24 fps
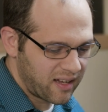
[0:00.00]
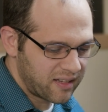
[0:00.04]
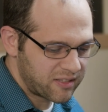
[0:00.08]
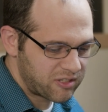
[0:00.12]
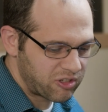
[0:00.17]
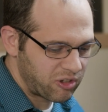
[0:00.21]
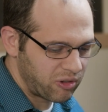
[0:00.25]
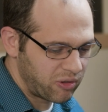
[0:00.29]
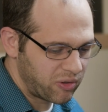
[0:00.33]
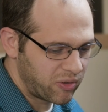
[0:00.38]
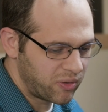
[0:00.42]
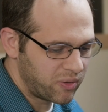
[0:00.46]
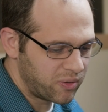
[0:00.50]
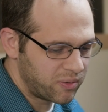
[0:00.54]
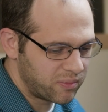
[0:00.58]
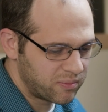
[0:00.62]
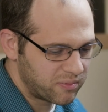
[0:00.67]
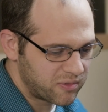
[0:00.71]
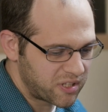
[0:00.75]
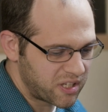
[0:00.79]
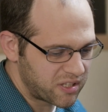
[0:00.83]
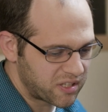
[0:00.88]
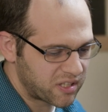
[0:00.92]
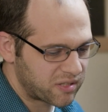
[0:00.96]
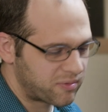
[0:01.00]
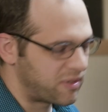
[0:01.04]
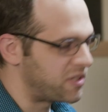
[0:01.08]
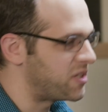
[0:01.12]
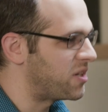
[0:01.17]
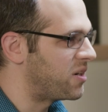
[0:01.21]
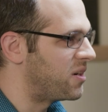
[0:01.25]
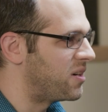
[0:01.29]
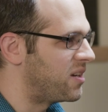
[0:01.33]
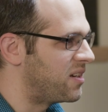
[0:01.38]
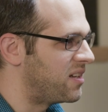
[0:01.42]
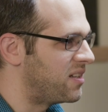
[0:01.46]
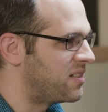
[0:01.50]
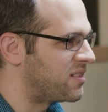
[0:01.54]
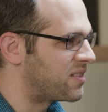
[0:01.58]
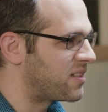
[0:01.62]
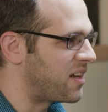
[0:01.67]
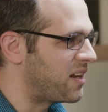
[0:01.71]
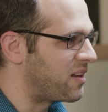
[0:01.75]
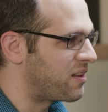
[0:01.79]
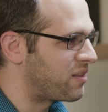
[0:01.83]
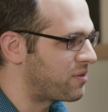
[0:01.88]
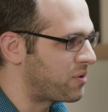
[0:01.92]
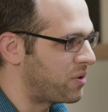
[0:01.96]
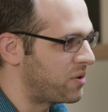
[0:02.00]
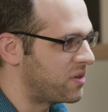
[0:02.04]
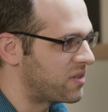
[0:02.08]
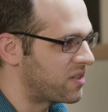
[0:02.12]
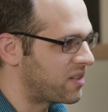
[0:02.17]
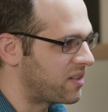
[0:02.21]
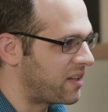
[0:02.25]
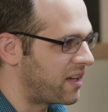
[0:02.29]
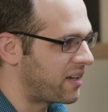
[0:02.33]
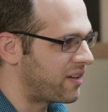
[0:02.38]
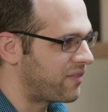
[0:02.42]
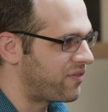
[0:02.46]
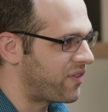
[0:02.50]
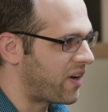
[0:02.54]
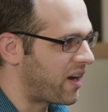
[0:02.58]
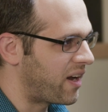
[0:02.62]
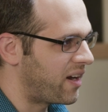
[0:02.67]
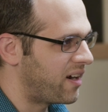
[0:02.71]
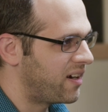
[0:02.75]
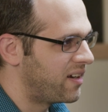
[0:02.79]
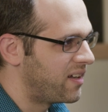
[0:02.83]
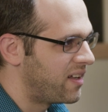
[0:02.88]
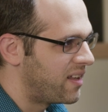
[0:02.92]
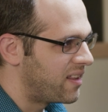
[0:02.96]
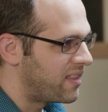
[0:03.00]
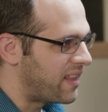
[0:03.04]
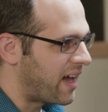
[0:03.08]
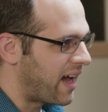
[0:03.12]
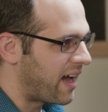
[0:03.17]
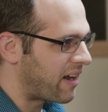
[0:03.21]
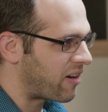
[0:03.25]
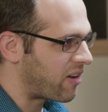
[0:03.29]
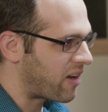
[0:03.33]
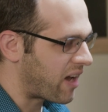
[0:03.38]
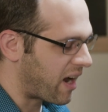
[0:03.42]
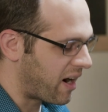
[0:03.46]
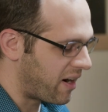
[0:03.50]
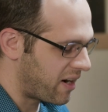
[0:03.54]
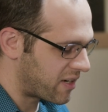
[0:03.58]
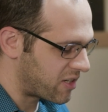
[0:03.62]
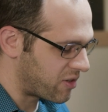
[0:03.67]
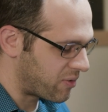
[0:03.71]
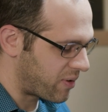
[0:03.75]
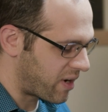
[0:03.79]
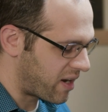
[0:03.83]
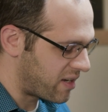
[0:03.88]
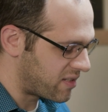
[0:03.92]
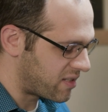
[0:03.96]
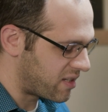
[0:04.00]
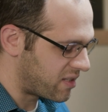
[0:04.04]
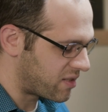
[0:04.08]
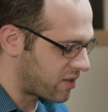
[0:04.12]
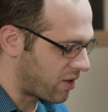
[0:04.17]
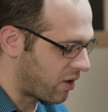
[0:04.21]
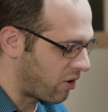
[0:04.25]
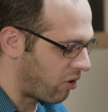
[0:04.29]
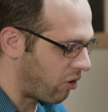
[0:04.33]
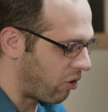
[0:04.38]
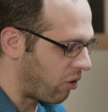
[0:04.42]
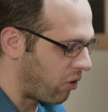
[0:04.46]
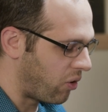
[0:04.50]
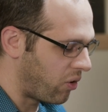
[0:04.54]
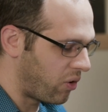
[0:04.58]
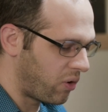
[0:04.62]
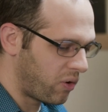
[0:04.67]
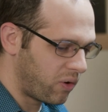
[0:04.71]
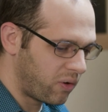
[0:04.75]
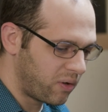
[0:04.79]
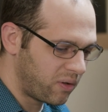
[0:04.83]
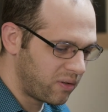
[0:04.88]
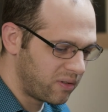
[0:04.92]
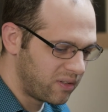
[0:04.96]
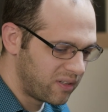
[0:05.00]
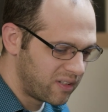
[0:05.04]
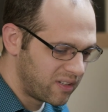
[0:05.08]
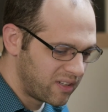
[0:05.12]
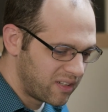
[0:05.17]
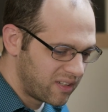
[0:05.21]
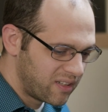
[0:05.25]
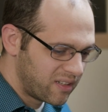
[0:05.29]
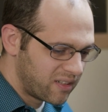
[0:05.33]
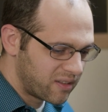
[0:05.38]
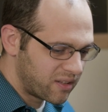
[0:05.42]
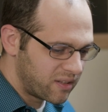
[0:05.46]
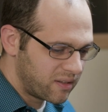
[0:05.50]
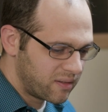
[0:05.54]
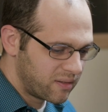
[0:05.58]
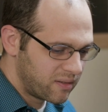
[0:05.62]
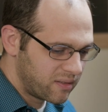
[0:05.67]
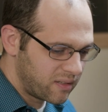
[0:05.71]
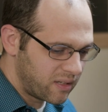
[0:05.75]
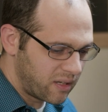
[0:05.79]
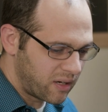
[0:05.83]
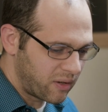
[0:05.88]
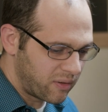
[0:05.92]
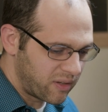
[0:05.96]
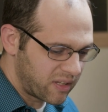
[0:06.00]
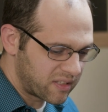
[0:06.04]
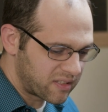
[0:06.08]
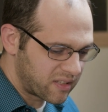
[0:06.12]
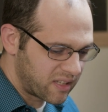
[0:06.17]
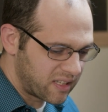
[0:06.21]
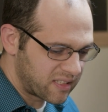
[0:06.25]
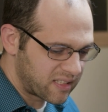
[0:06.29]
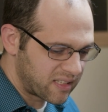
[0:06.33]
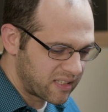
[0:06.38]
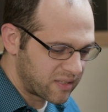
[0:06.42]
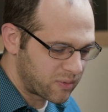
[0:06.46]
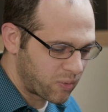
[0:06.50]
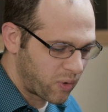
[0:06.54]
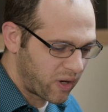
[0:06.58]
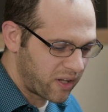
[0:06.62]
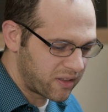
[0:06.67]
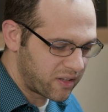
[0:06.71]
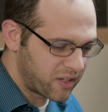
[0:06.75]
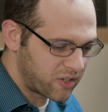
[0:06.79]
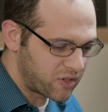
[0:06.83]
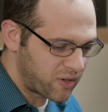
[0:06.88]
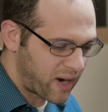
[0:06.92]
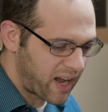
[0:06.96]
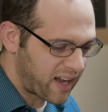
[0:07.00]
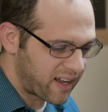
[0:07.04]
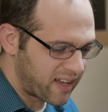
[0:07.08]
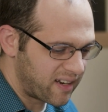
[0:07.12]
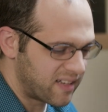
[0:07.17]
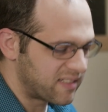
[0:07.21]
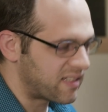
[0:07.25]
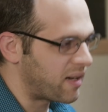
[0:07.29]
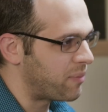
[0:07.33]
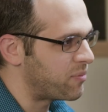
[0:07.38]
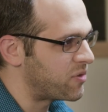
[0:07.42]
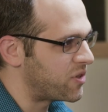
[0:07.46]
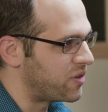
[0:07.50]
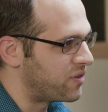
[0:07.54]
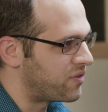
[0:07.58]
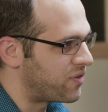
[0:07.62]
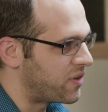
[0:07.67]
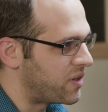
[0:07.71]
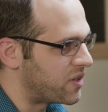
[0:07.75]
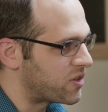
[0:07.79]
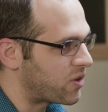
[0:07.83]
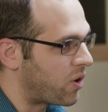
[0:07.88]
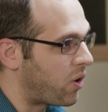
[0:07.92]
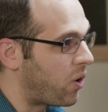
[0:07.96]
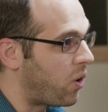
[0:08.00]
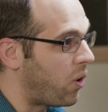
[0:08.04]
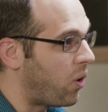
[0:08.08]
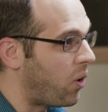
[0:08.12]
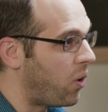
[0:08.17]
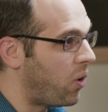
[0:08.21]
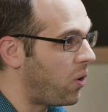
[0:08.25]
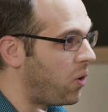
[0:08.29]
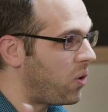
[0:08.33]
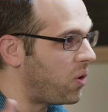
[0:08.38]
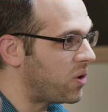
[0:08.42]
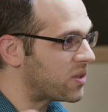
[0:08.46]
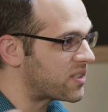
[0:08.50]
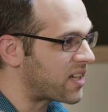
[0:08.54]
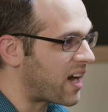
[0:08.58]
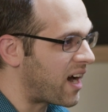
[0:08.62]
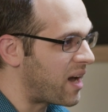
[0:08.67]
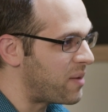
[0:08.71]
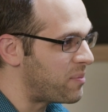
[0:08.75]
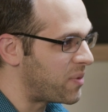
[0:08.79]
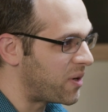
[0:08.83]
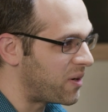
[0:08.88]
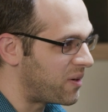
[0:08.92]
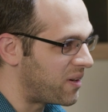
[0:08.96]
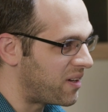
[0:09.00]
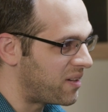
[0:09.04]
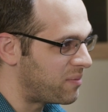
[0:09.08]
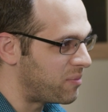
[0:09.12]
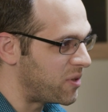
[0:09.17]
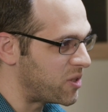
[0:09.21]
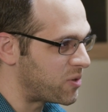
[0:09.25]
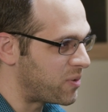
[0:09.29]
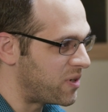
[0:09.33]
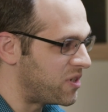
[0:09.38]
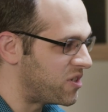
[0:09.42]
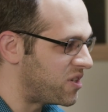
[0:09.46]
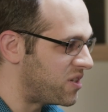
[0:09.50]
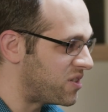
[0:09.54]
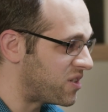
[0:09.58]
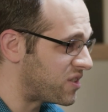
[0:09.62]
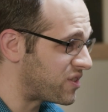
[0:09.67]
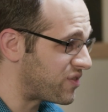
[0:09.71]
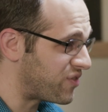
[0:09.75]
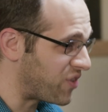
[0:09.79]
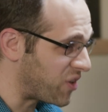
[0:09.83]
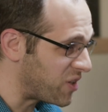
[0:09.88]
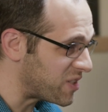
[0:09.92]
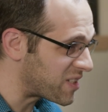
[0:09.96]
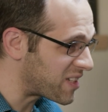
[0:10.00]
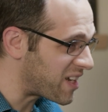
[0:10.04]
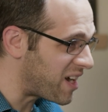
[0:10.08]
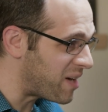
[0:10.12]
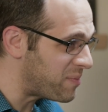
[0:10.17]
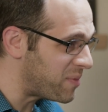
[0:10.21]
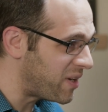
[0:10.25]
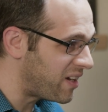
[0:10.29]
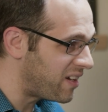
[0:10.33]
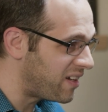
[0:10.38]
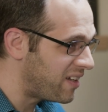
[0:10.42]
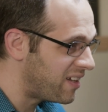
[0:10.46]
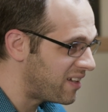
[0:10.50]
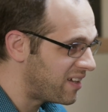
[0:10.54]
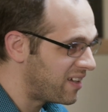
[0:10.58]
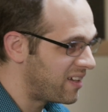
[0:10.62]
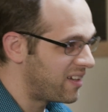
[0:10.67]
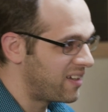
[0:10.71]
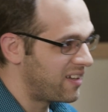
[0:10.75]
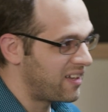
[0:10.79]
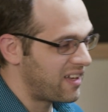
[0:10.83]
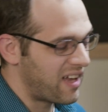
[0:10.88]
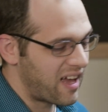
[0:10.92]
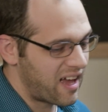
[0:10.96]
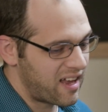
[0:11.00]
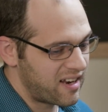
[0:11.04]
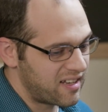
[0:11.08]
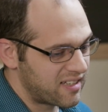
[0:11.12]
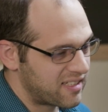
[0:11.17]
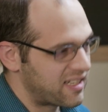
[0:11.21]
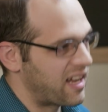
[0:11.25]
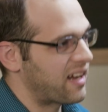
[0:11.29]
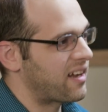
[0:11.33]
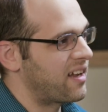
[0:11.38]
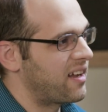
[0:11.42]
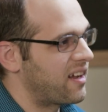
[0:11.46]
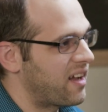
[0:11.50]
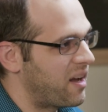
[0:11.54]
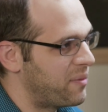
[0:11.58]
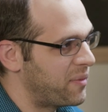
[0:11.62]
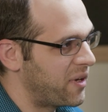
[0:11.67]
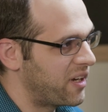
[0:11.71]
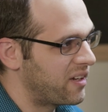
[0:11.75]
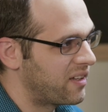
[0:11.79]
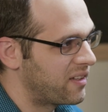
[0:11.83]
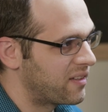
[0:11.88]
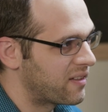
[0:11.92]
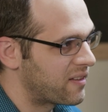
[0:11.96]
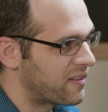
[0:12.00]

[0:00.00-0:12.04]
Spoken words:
To Jesus' return and his getting thrown into the lake of fire. That characterizes the whole, this is what the dragon is up to for this whole time period between Jesus' first coming and his second coming.